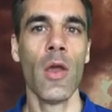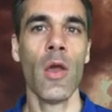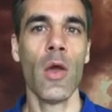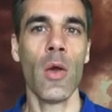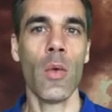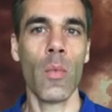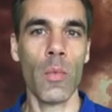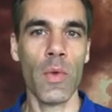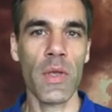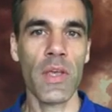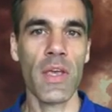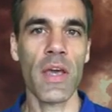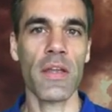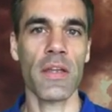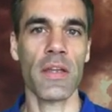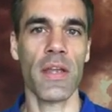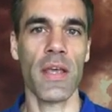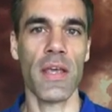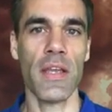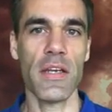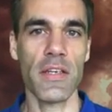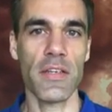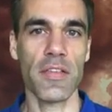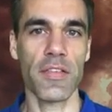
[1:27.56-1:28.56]
We get an
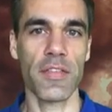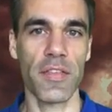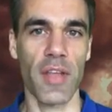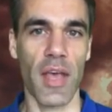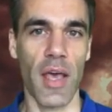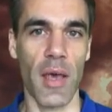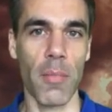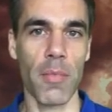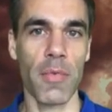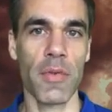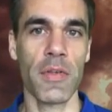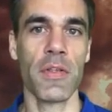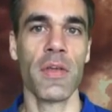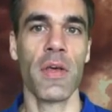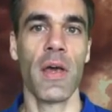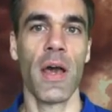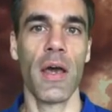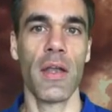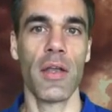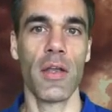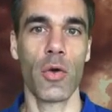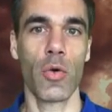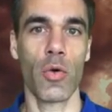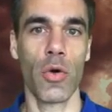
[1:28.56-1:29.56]
intercept
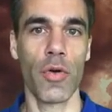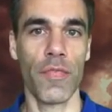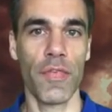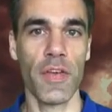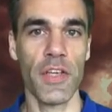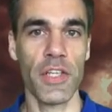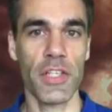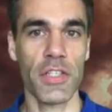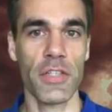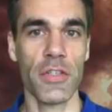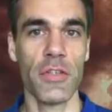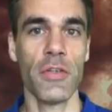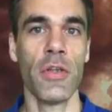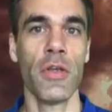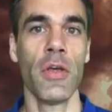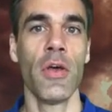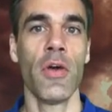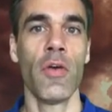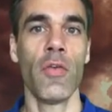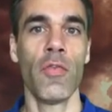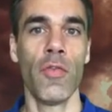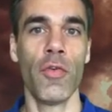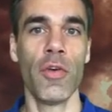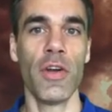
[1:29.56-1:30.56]
and a coefficient
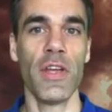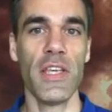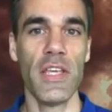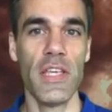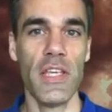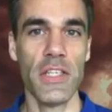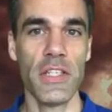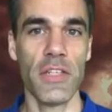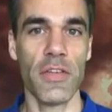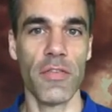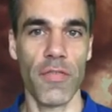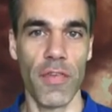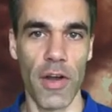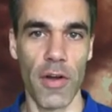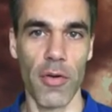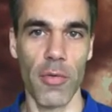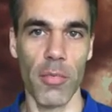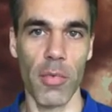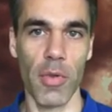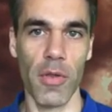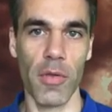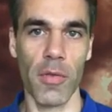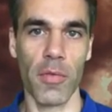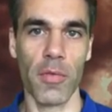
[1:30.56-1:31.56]
for each
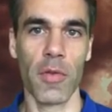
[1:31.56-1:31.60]
variable.